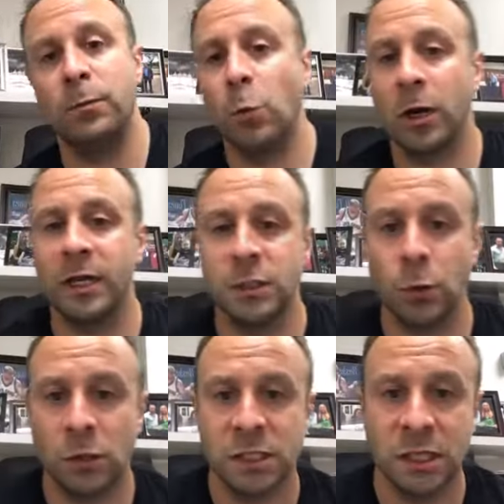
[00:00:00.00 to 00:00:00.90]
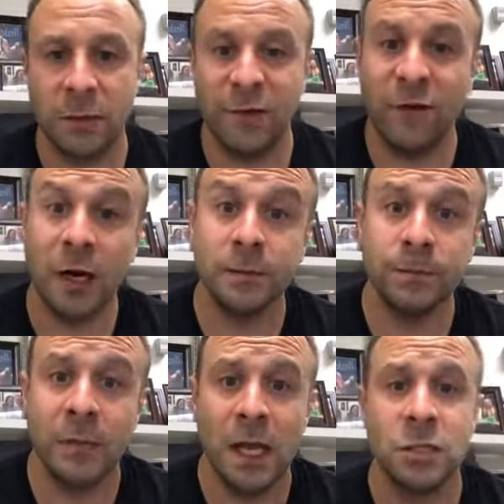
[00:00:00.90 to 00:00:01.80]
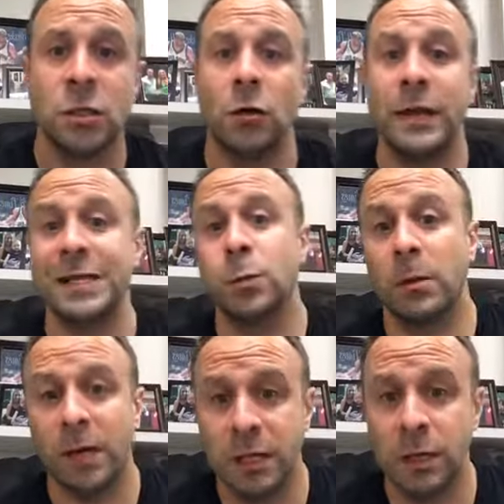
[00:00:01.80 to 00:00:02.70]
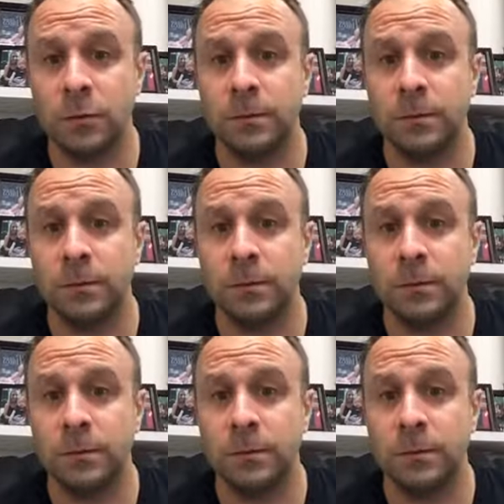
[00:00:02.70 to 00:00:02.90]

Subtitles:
working in sports is going to be fun. So that's what I'm going to do.